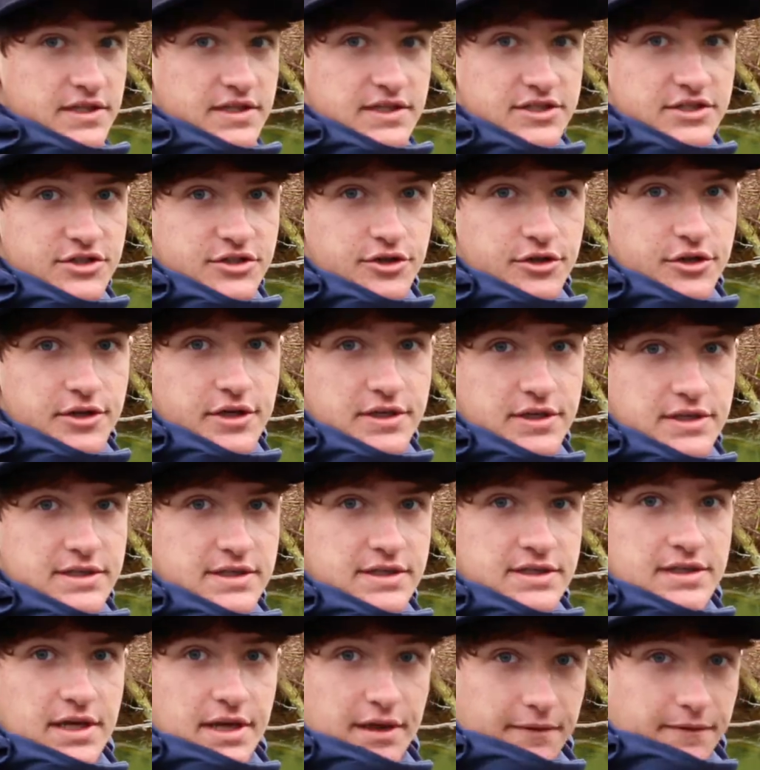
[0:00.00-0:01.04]
these trees
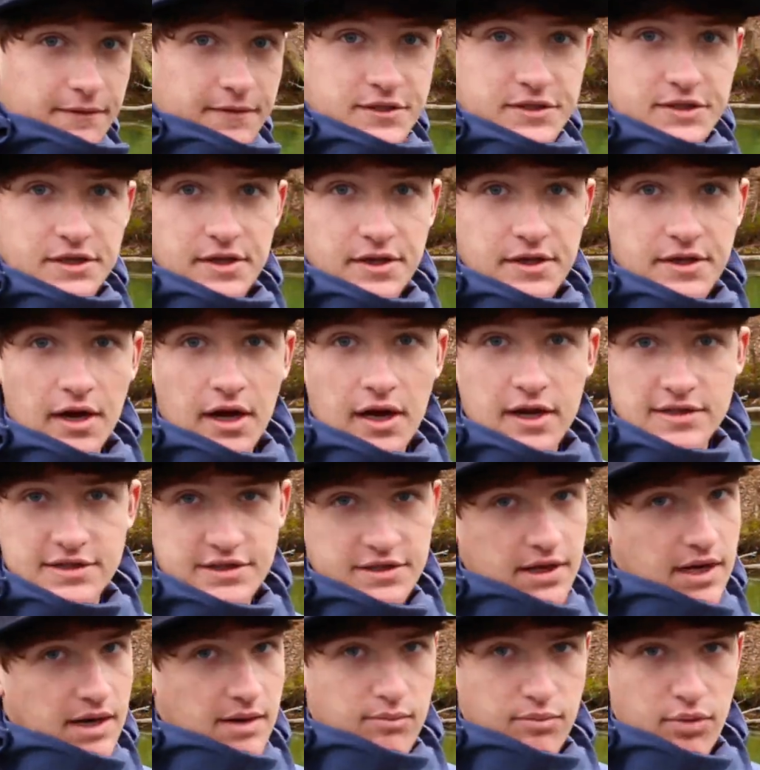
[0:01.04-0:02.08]
is like fishing the docks.
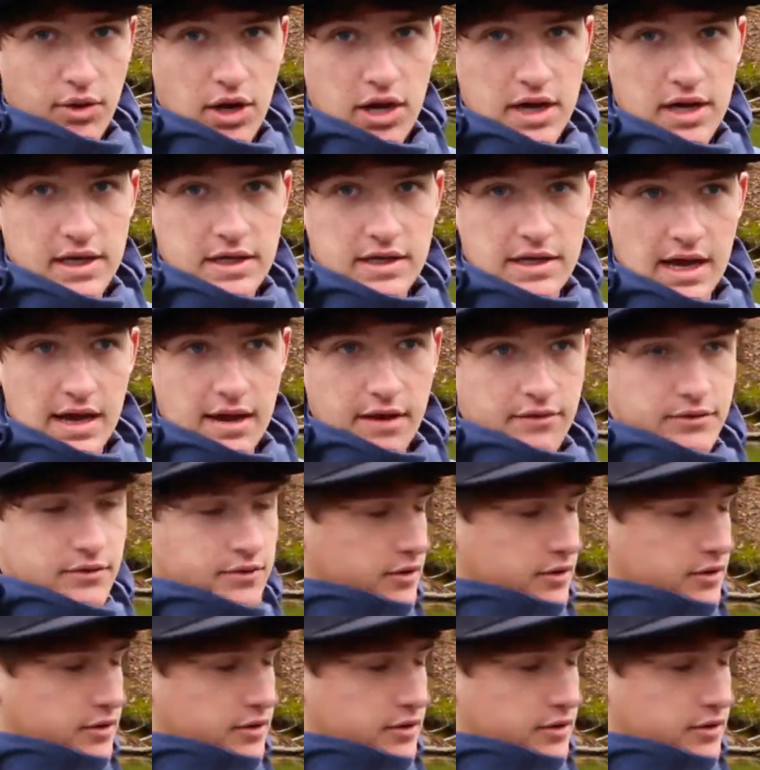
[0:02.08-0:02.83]
You got to break it down.